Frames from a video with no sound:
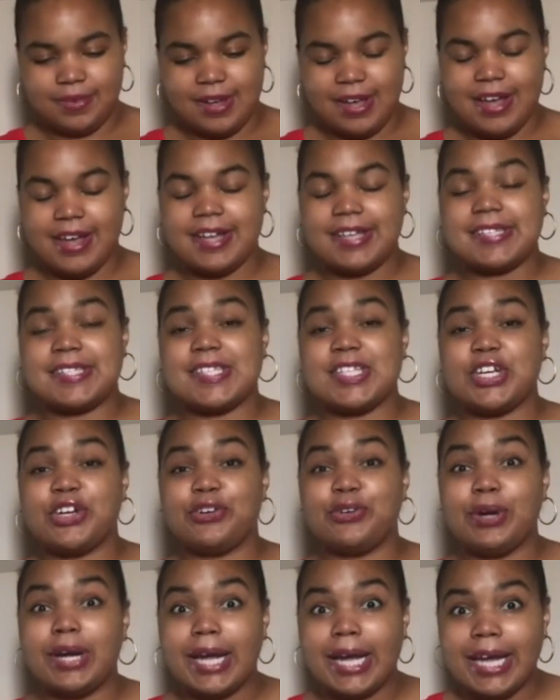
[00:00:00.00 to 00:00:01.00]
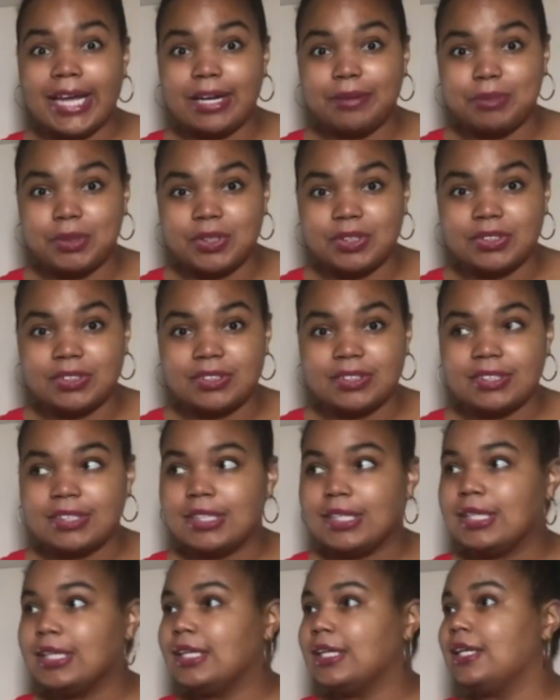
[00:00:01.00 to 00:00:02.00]
A Scranimal.
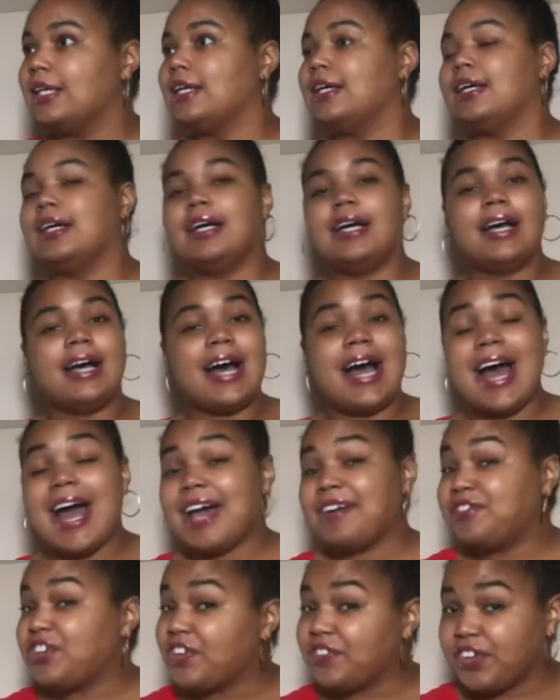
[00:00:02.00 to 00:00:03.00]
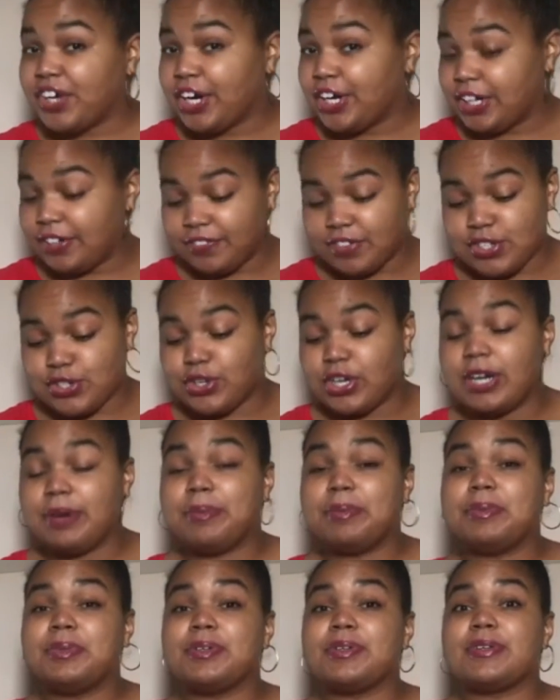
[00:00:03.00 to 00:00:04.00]
I've never heard of a
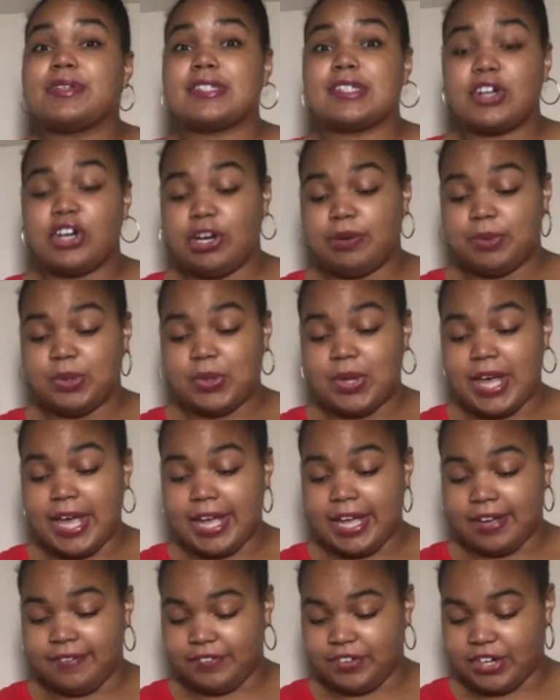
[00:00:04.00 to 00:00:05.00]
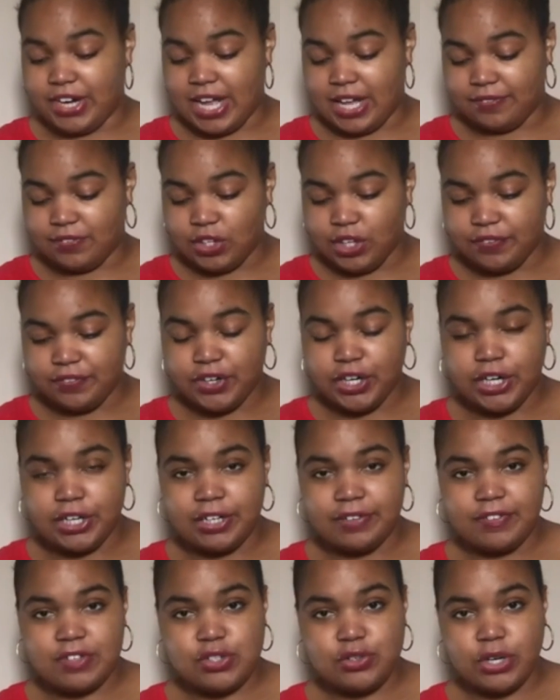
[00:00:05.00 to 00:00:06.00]
Scranimal ever. Have you ever heard
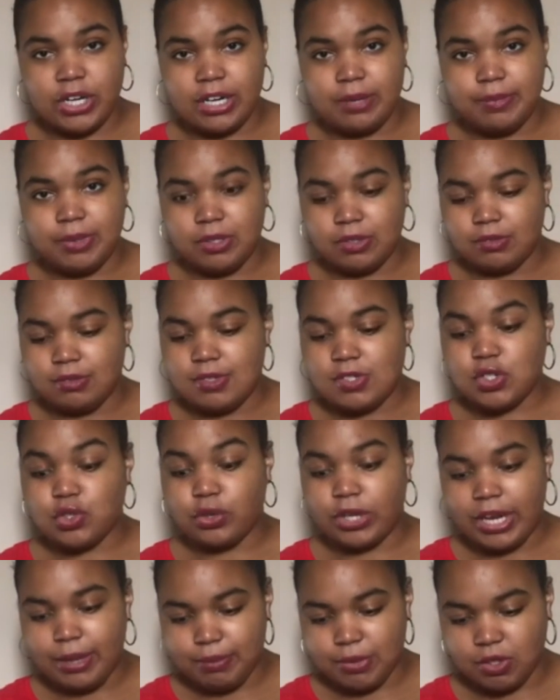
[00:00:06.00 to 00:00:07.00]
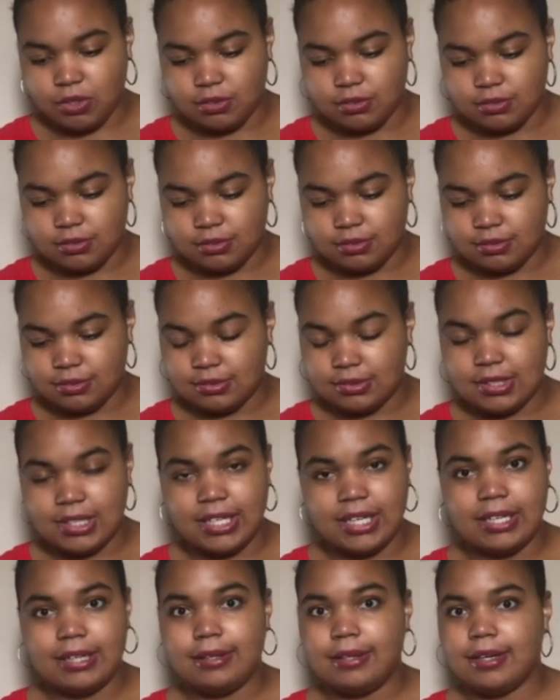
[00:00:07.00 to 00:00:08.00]
of a Scranimal? Scranimal.
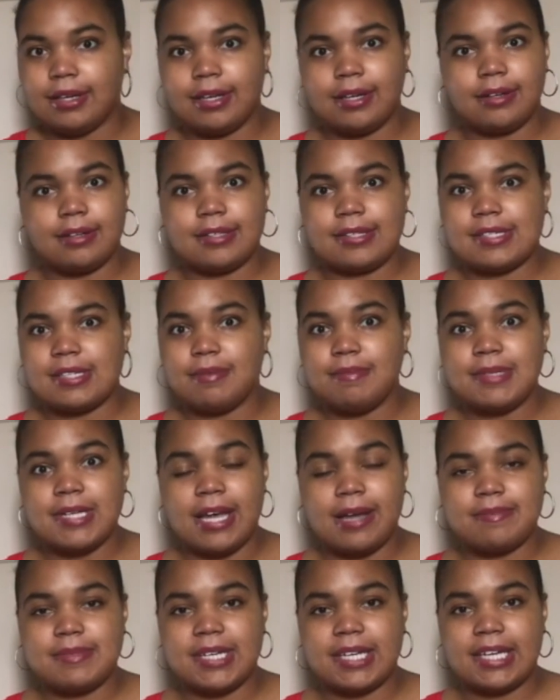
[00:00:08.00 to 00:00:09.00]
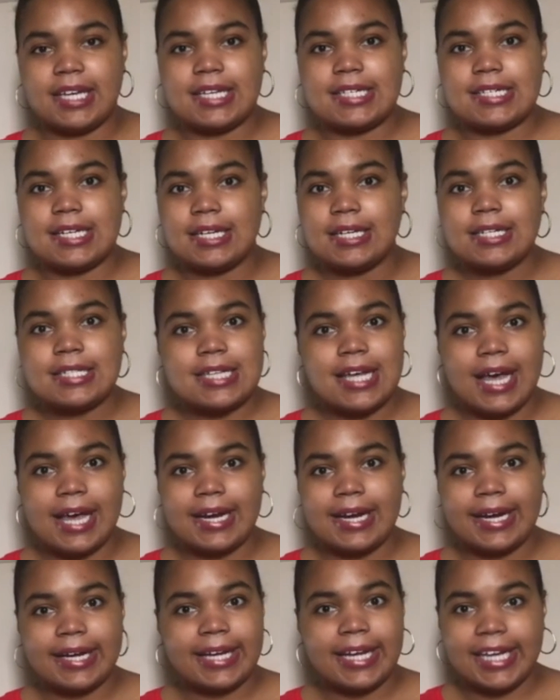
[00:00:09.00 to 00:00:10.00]
Oh, sometimes I get
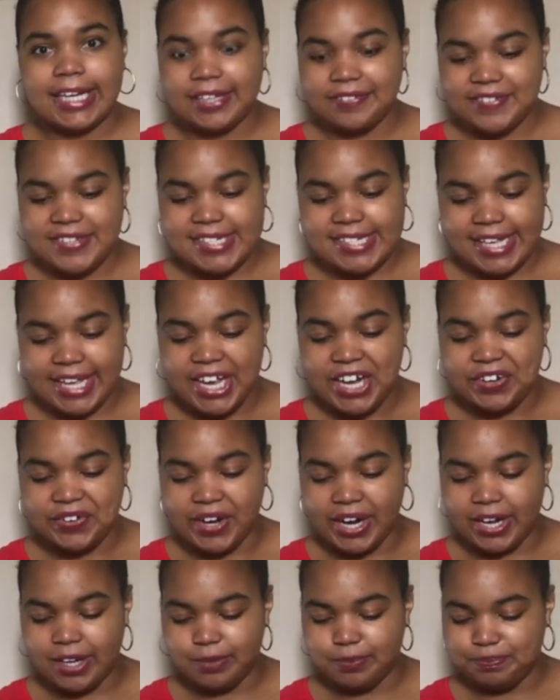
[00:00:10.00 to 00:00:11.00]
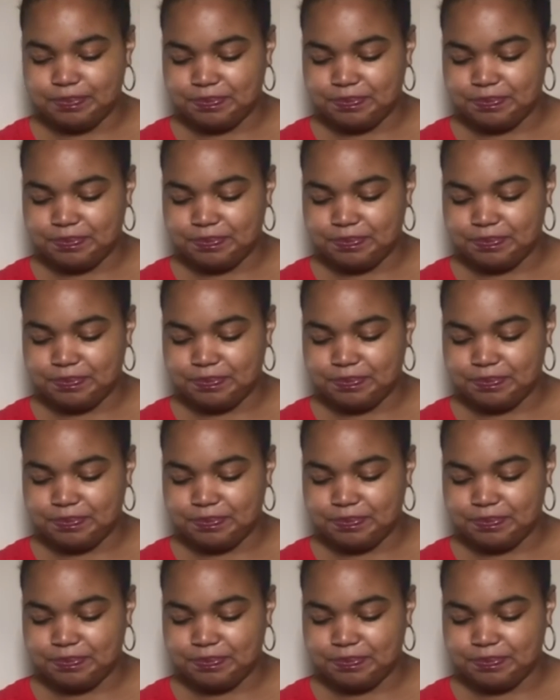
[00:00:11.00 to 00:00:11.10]
tongue-tied. I can't even say it right.